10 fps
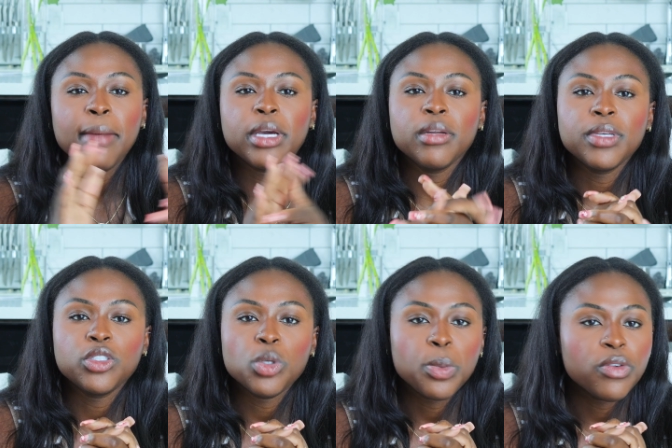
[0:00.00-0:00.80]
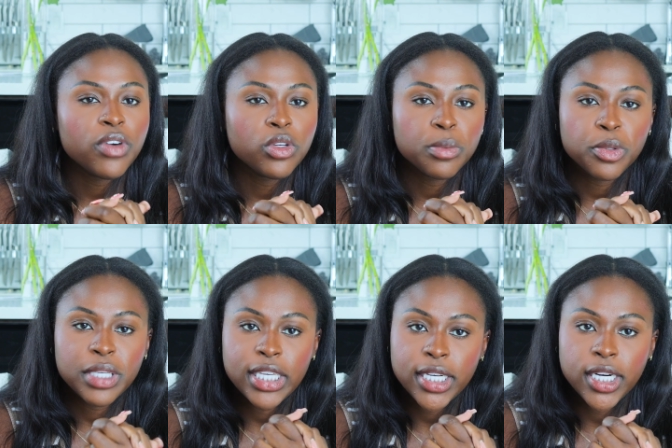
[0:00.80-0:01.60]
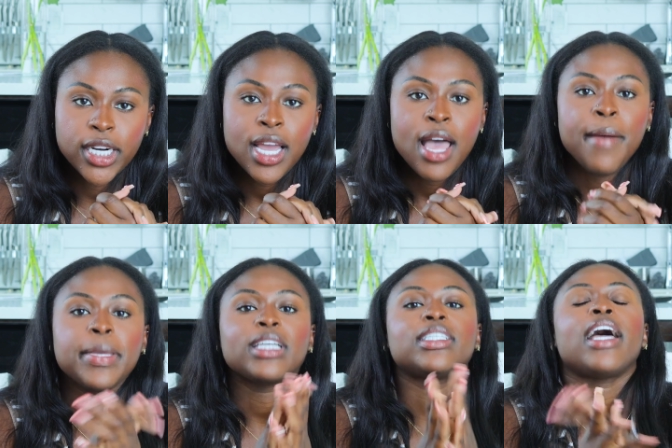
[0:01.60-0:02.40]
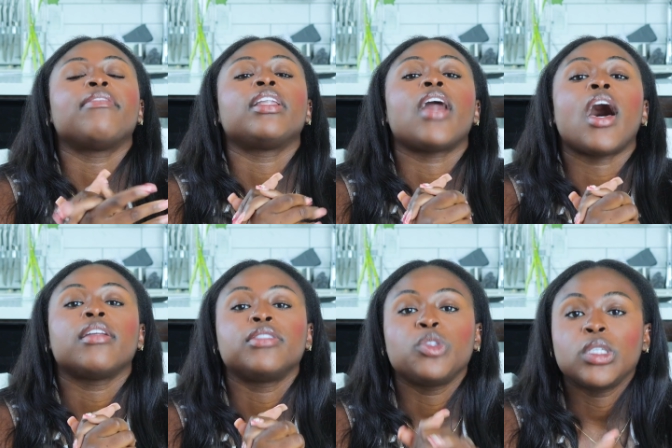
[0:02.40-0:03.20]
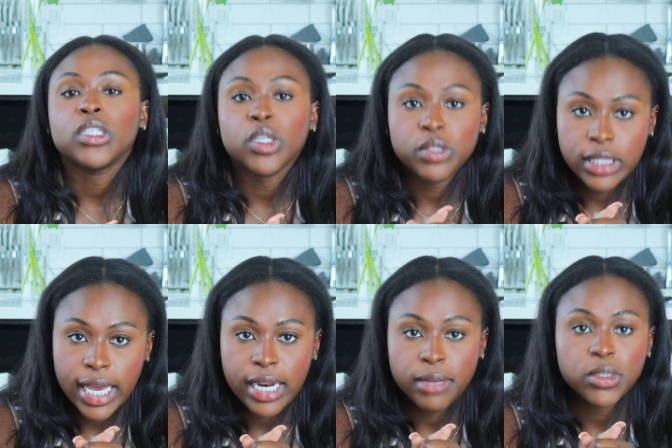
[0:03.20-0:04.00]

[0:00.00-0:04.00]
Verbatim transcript: And I'm gonna be super vulnerable here because I have a lot of student loan debt.